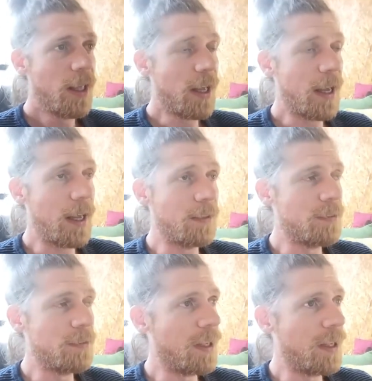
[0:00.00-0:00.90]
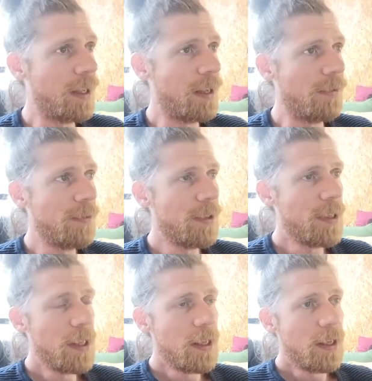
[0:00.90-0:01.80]
and
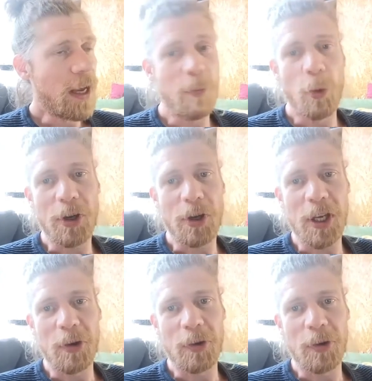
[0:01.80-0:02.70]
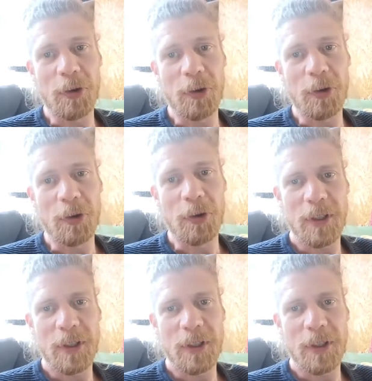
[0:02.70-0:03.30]
I'm working on